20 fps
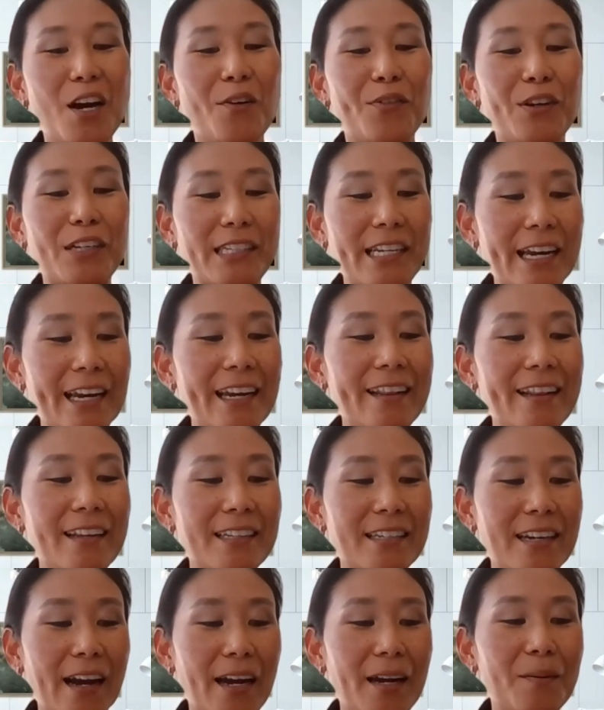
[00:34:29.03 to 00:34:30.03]
for taking the
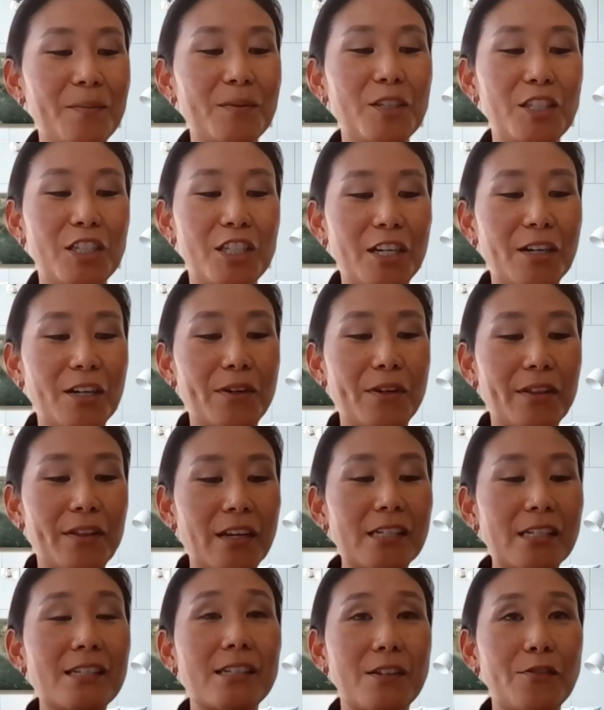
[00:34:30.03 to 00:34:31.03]
time to share with
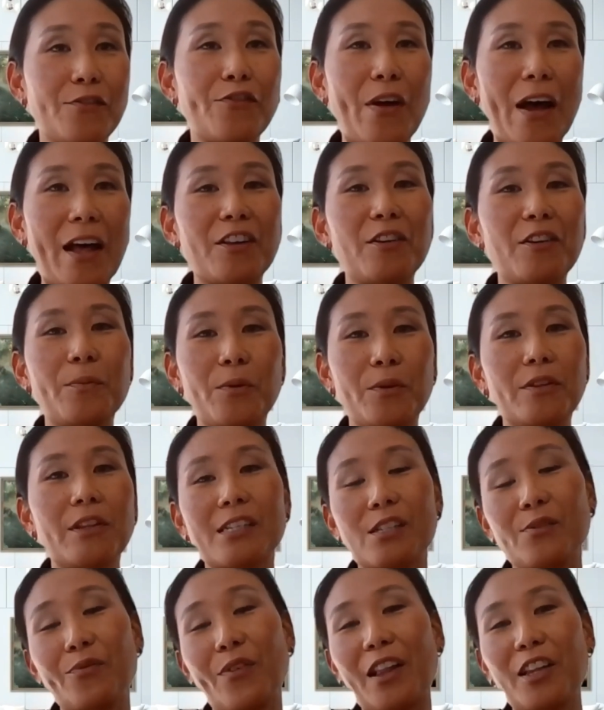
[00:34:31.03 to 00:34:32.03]
us this
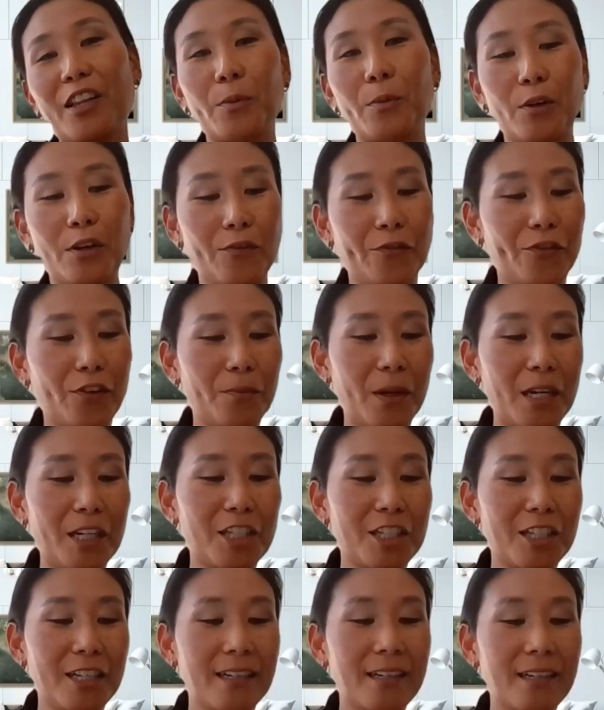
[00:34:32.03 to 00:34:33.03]
valuable
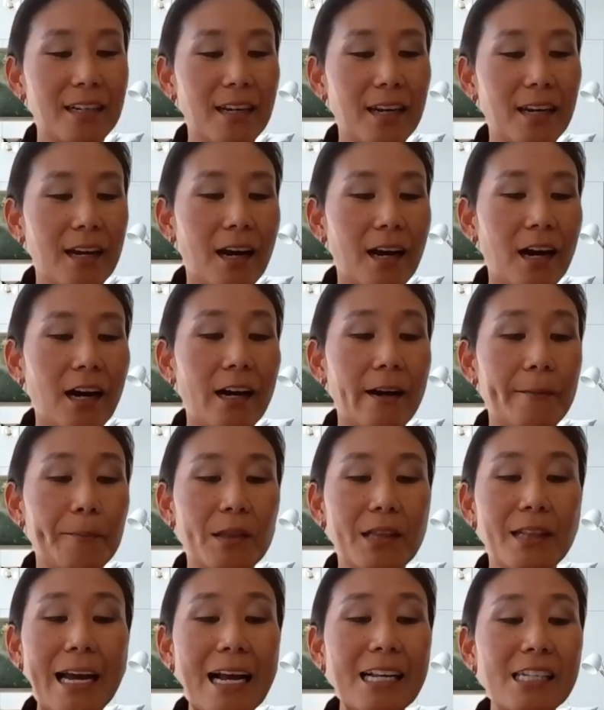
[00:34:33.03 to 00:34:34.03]
information.
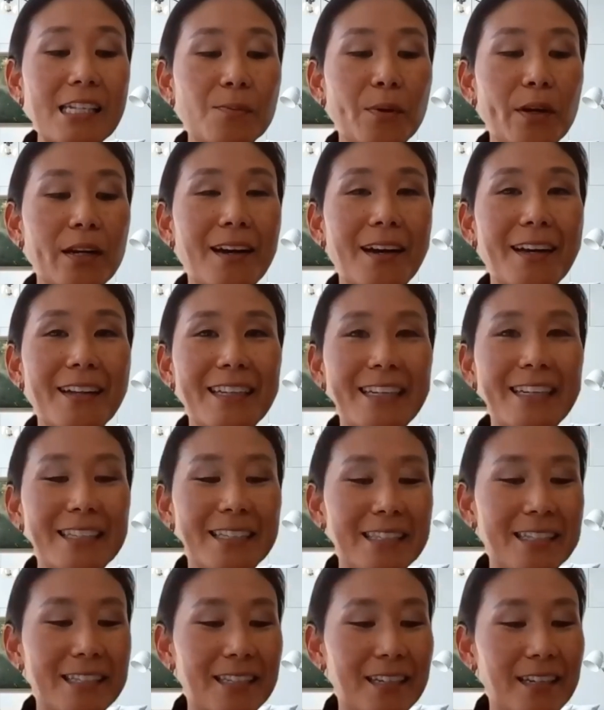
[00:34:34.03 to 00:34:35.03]
Last but not
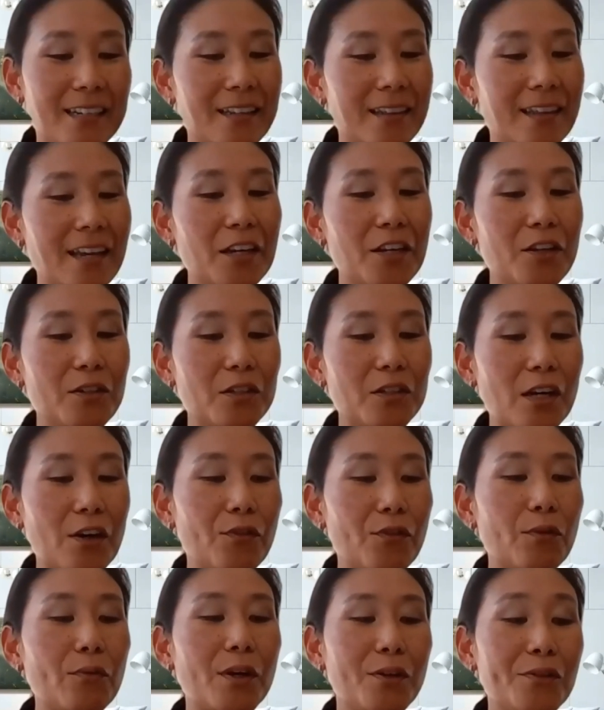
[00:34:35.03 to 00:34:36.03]
least, thank you to
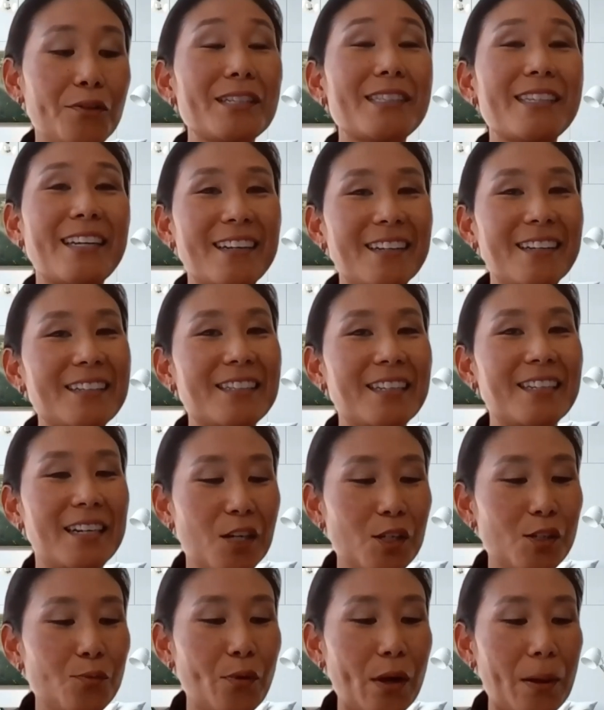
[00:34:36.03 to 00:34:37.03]
everyone who attended
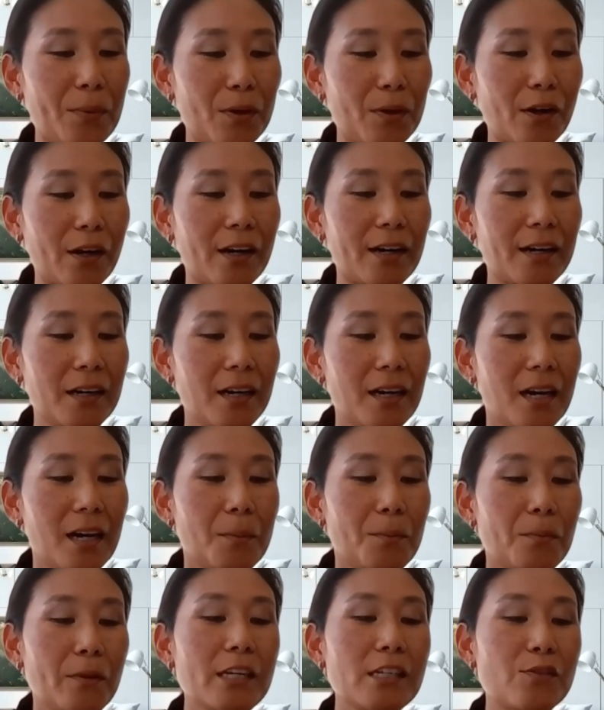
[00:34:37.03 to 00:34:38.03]
today's webinar.
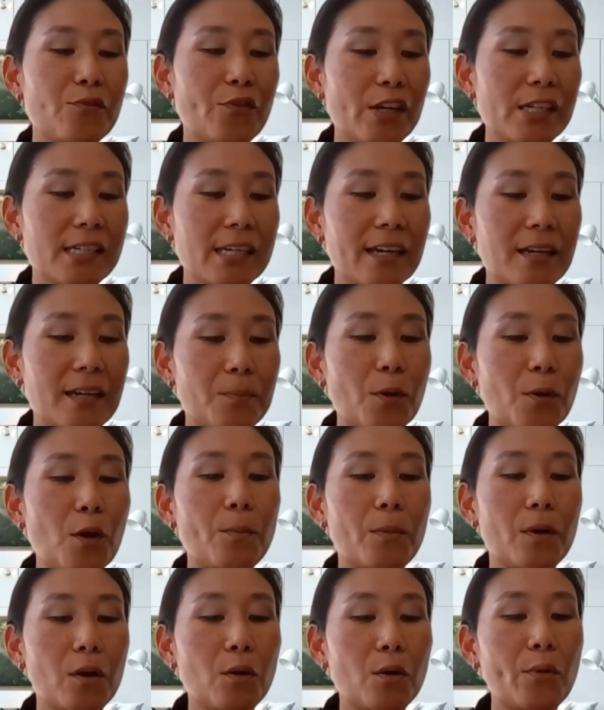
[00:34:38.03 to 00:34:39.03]
Please visit
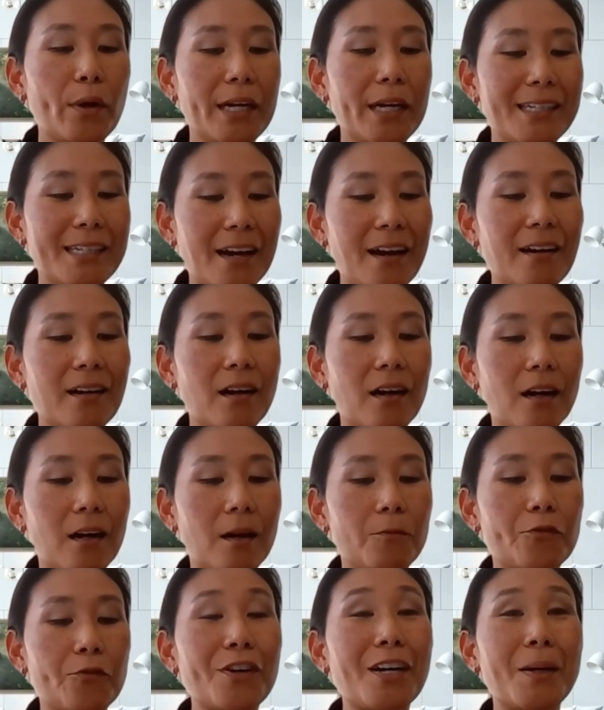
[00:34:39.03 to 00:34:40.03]

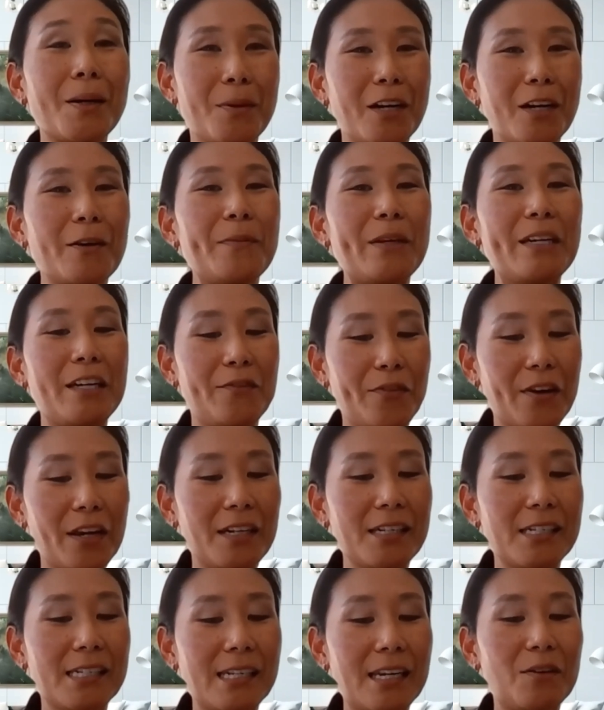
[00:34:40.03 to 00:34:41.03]
bomahawaii.com for upcoming
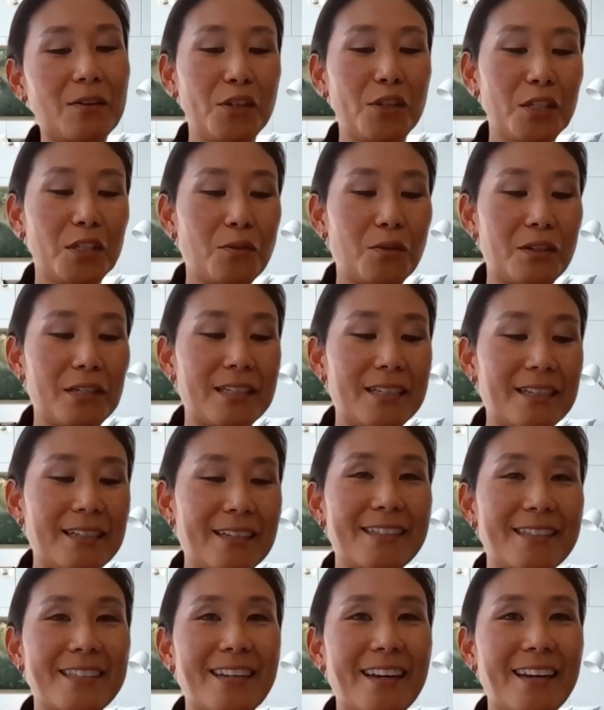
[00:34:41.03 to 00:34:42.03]
events and
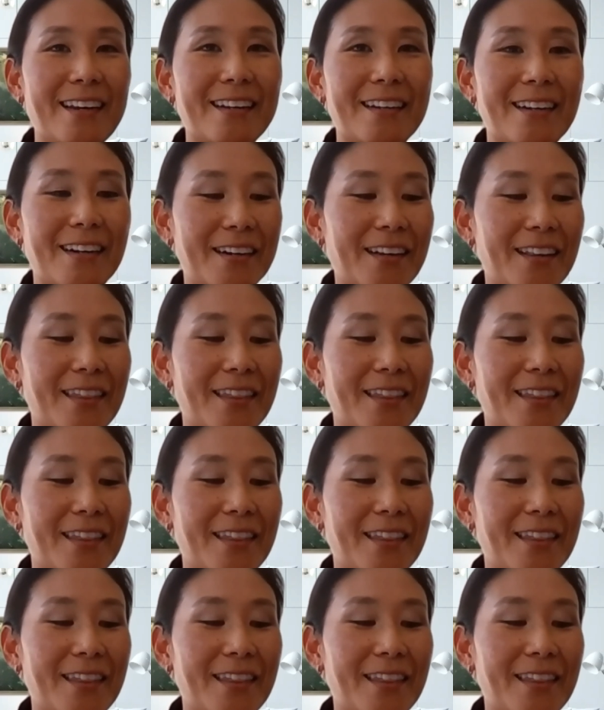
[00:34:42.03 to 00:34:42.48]
resources. And